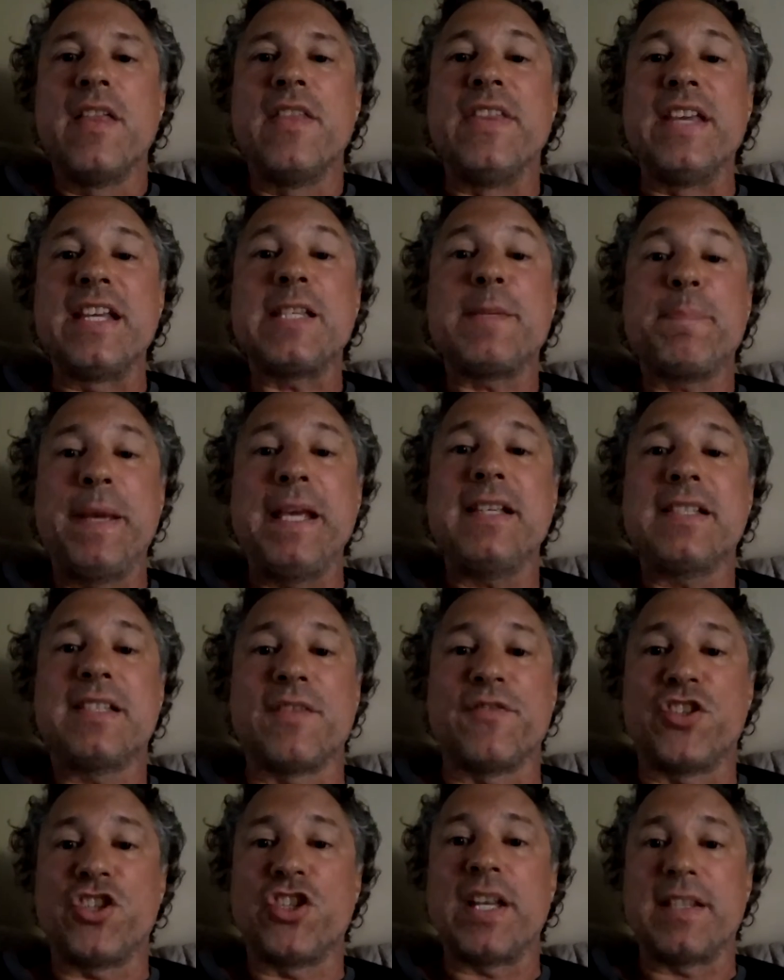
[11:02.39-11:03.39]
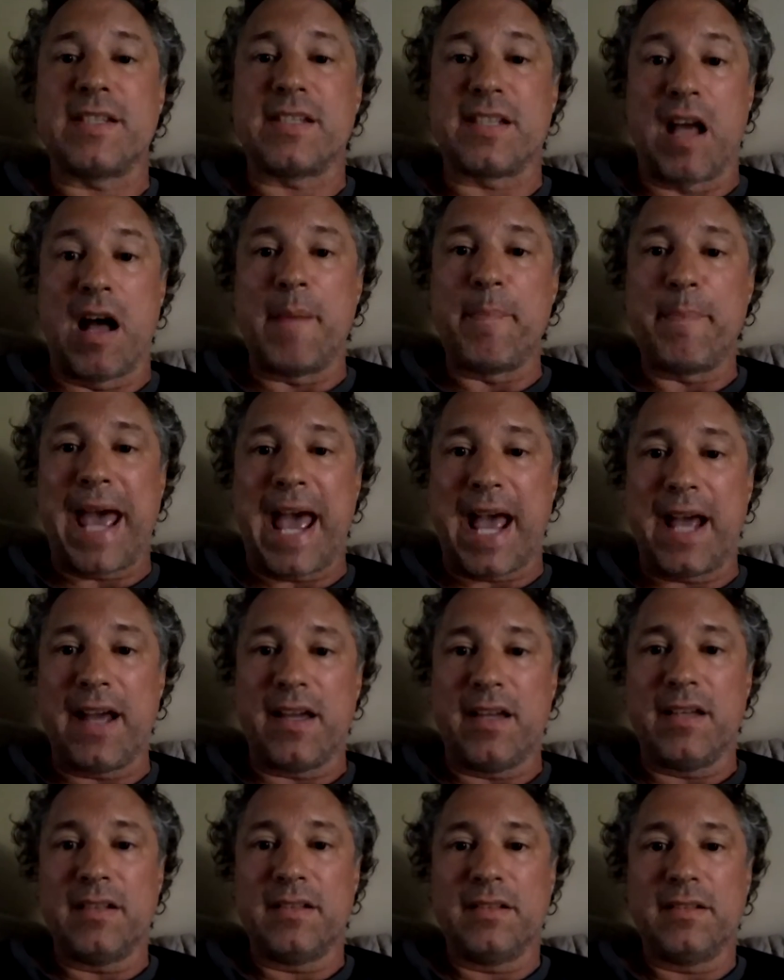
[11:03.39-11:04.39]
This piece of shit
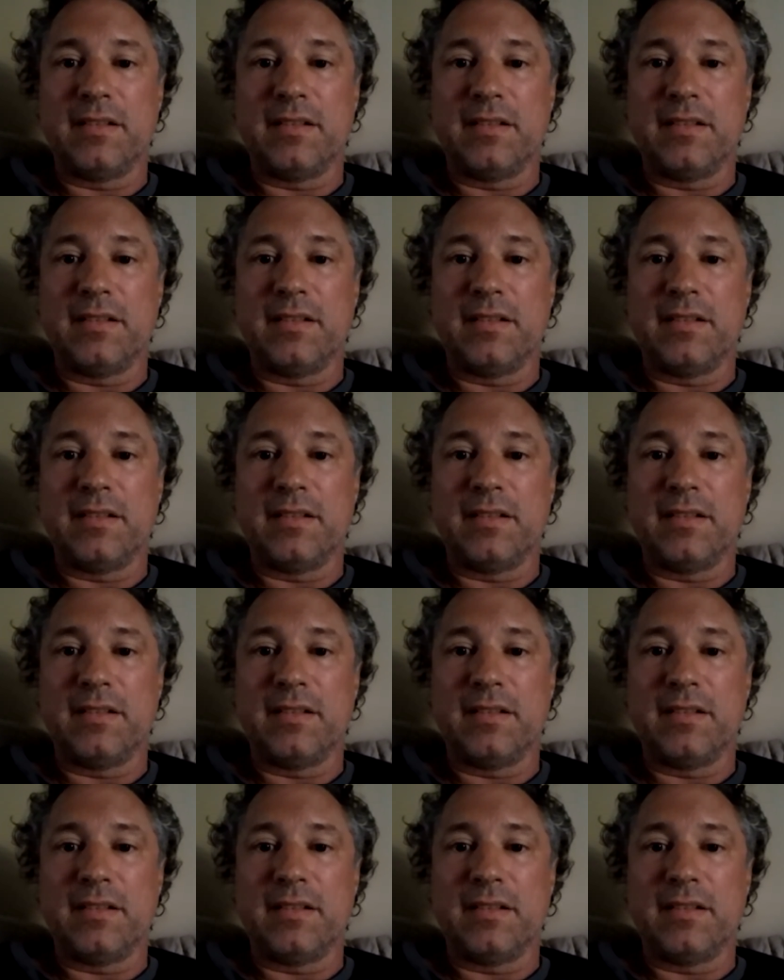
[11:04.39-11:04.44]
scumbag